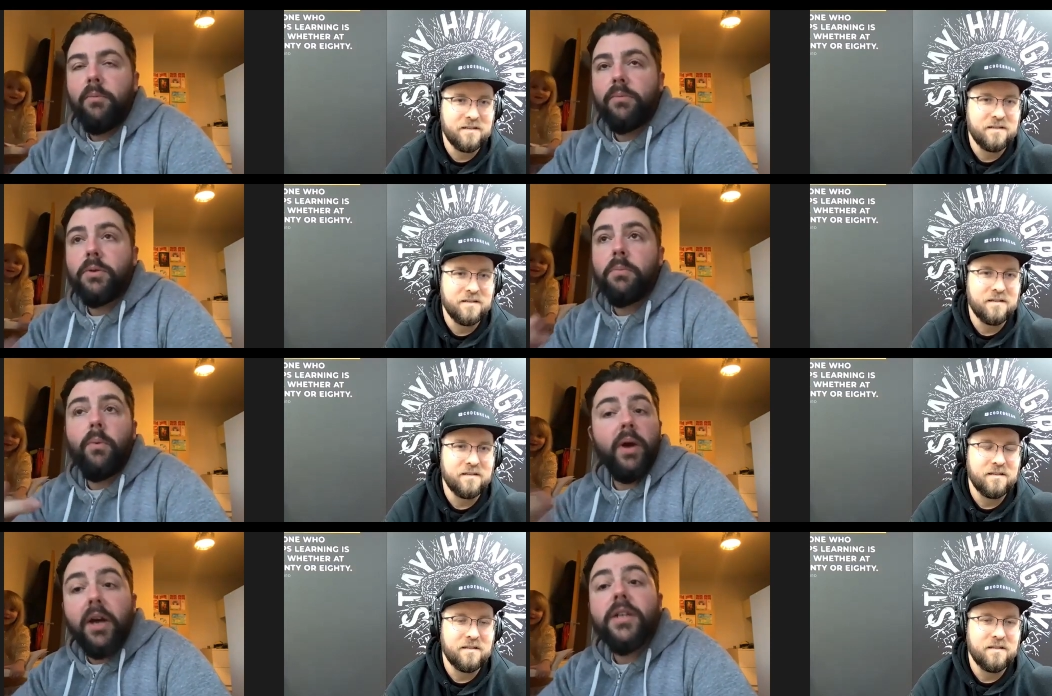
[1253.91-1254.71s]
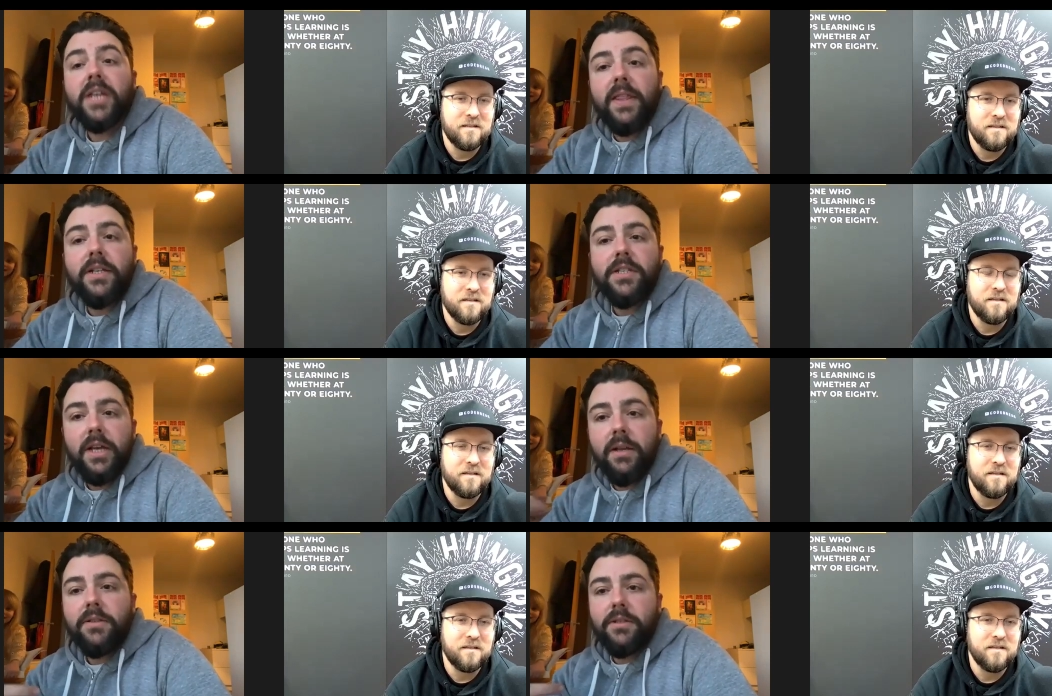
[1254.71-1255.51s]
Speaker 1: So, but when I say that to,
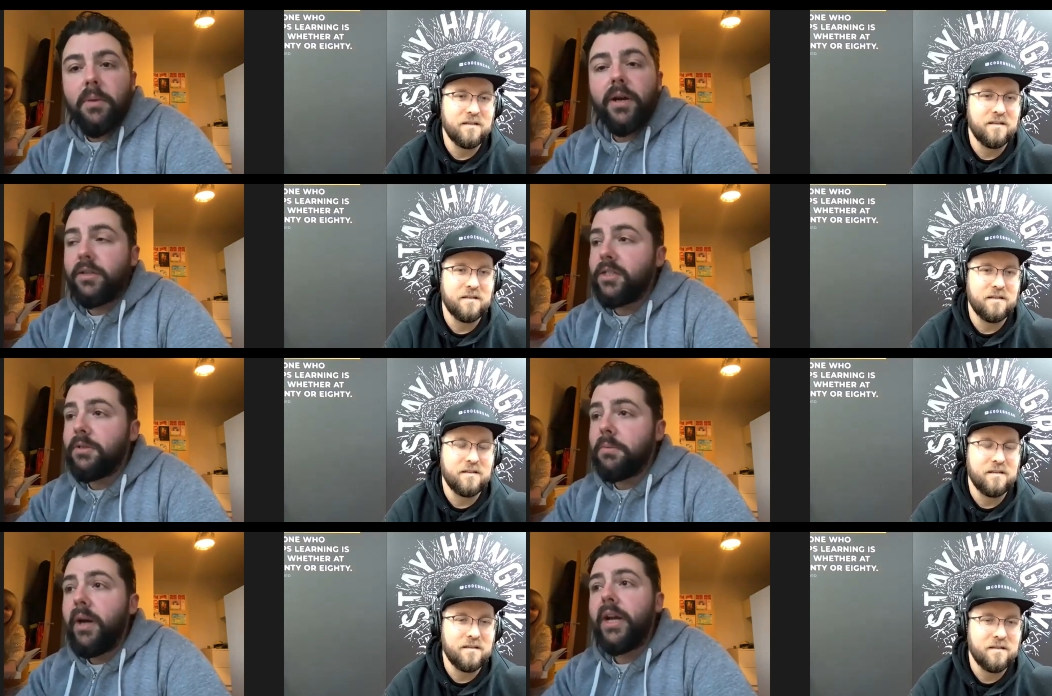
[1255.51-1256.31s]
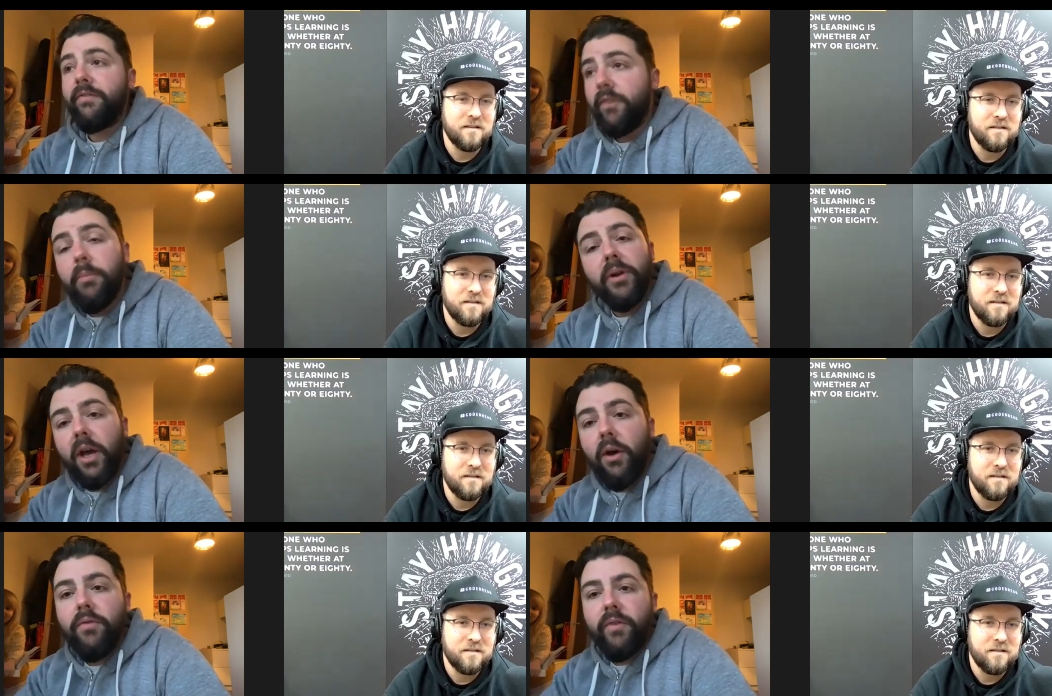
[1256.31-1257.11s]
in, to my customers in my cafe, I'll bring it
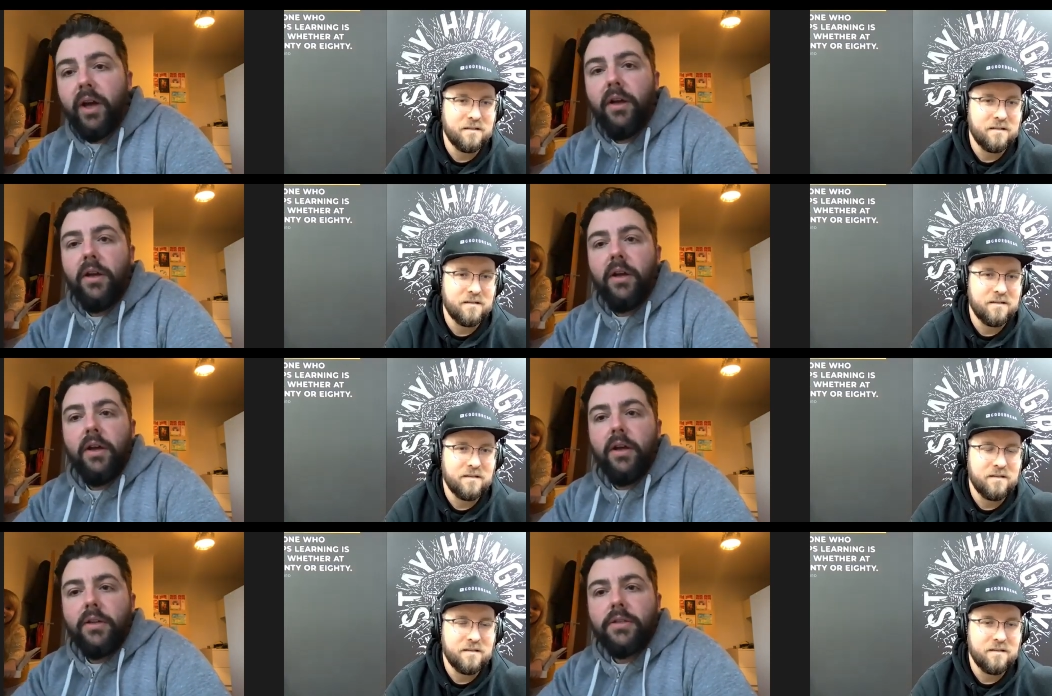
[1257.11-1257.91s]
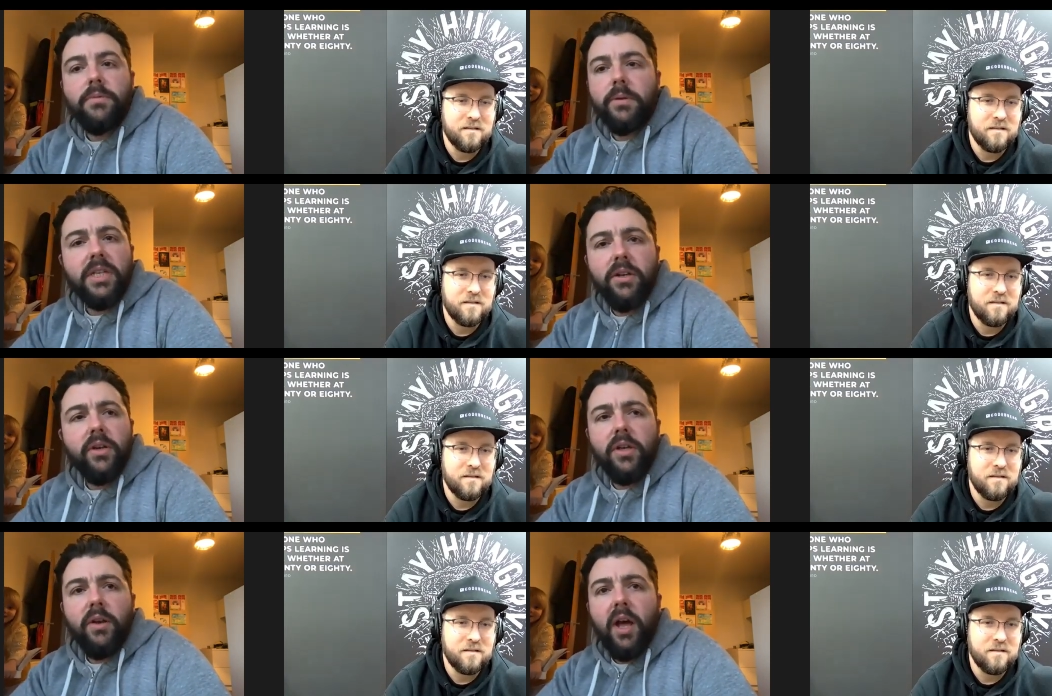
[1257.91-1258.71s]
over. Sometimes they
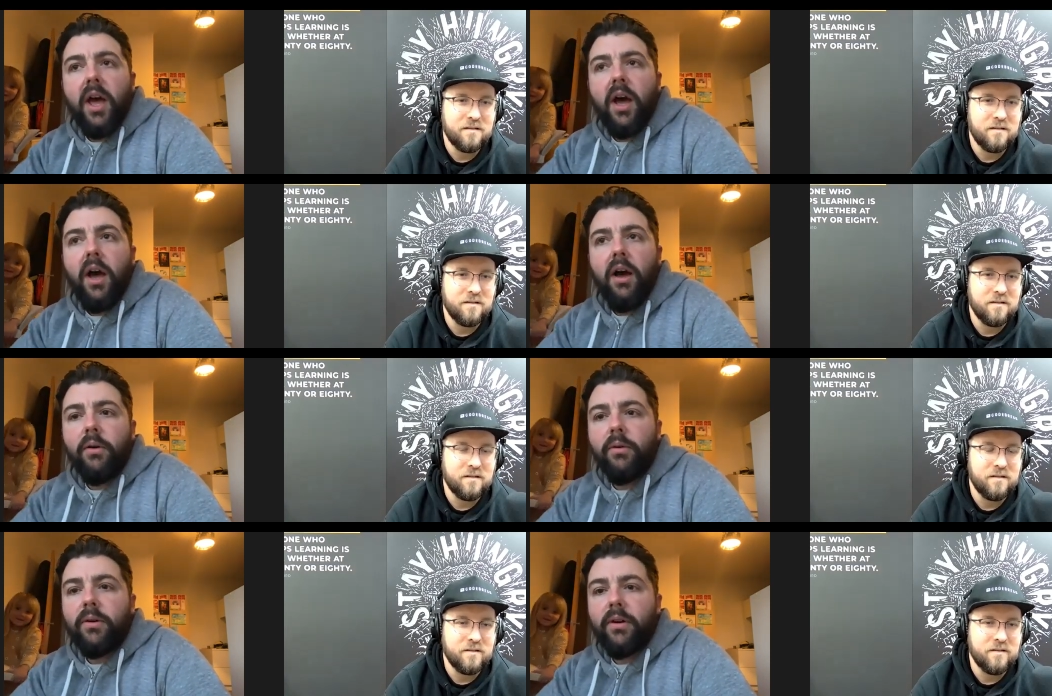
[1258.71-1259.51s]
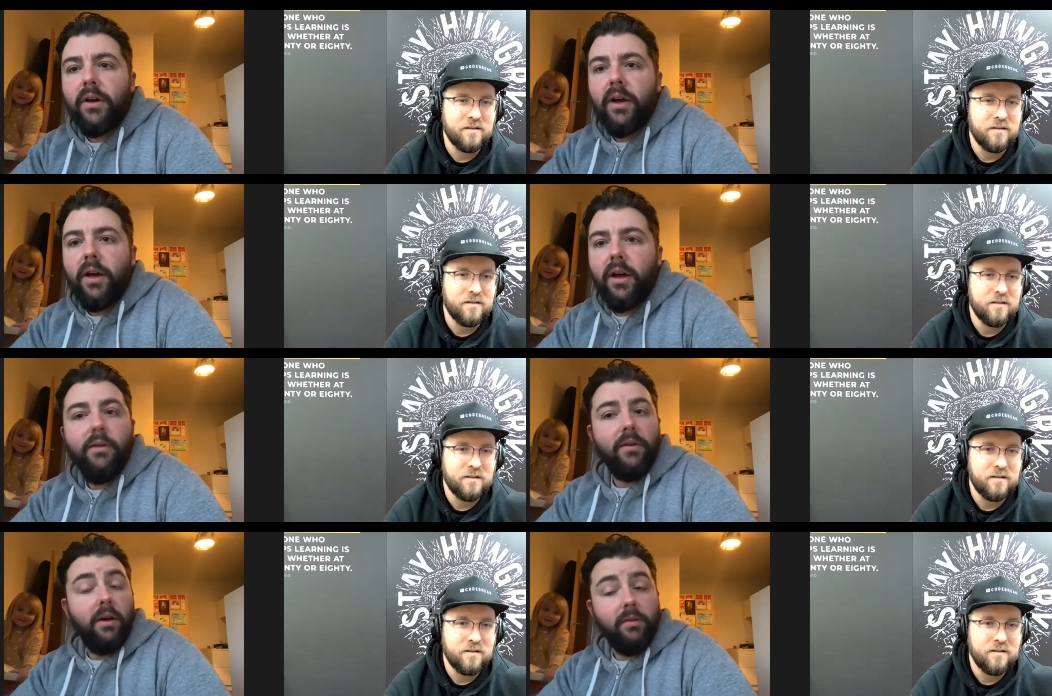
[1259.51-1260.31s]
look at you like, "Oh,
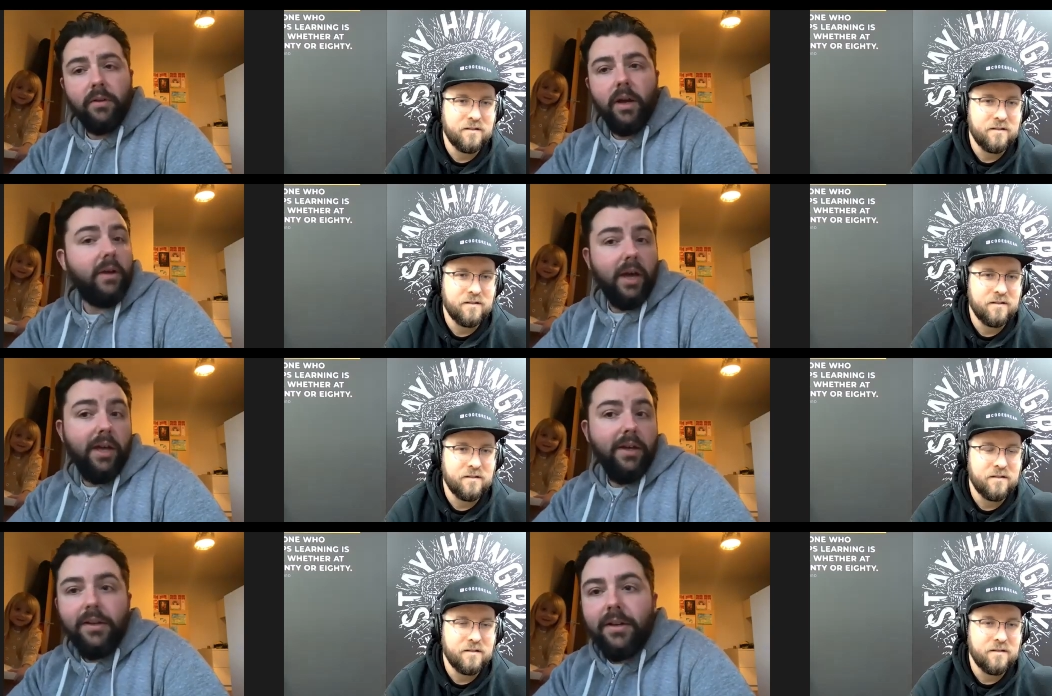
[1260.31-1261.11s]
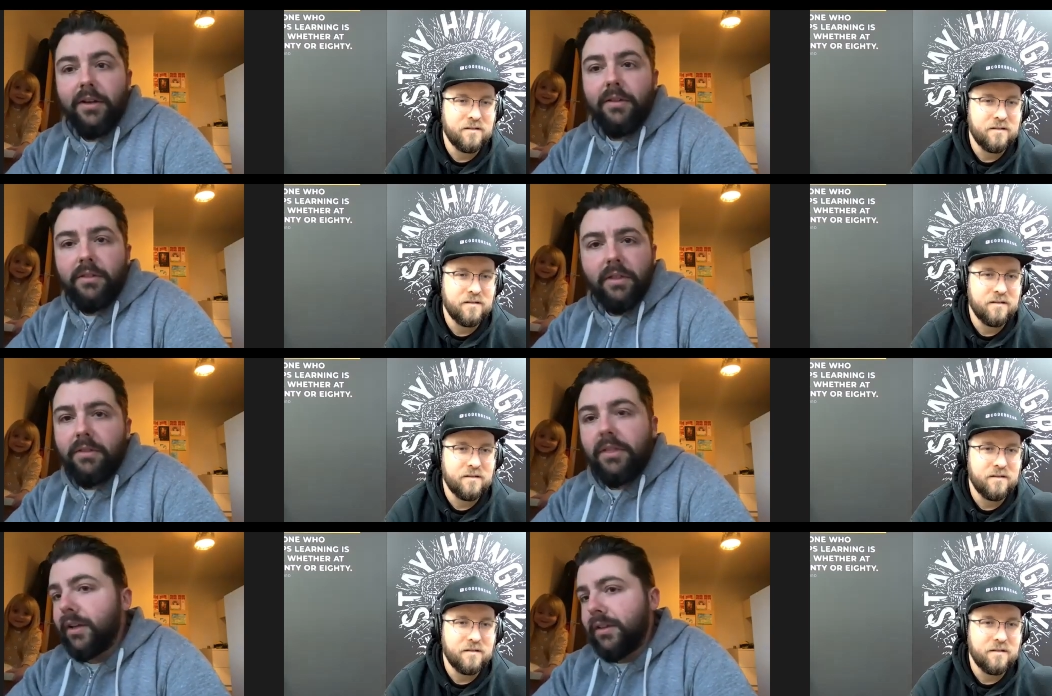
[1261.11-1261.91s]
okay."
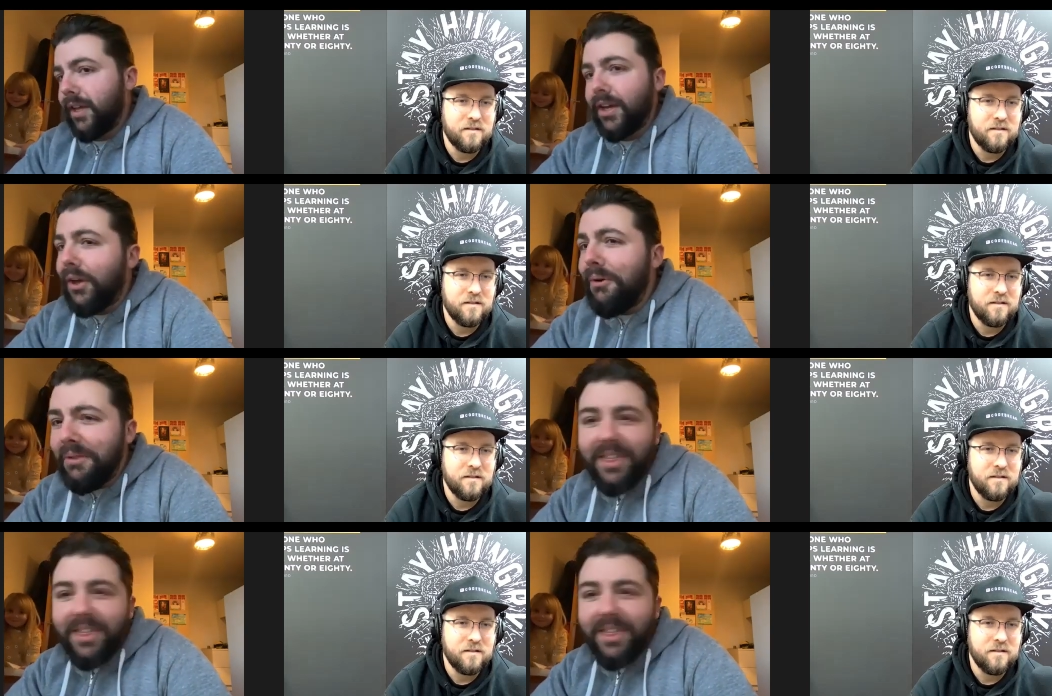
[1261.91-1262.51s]
thank, thank you.